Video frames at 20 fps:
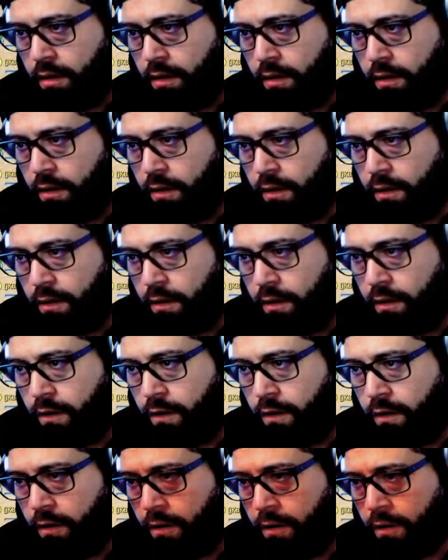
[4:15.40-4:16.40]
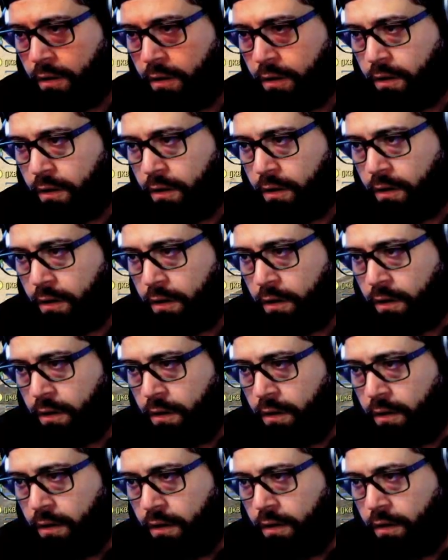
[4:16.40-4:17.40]

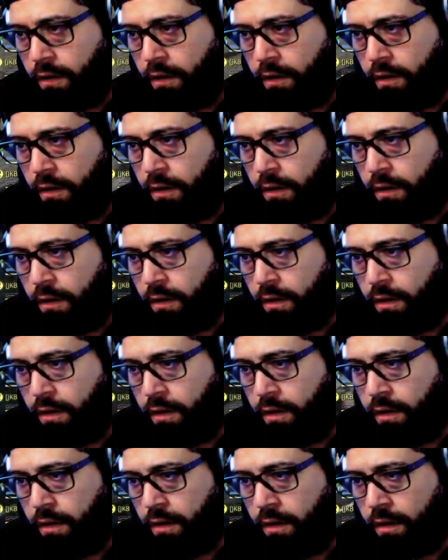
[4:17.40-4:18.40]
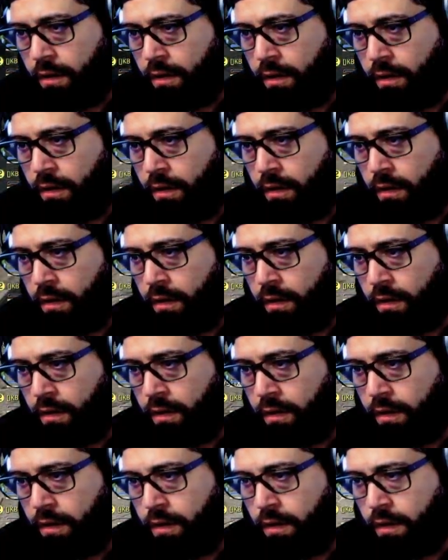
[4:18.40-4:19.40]

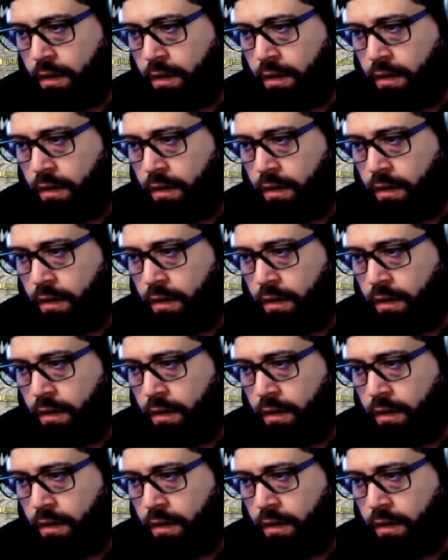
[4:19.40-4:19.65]
[no speech]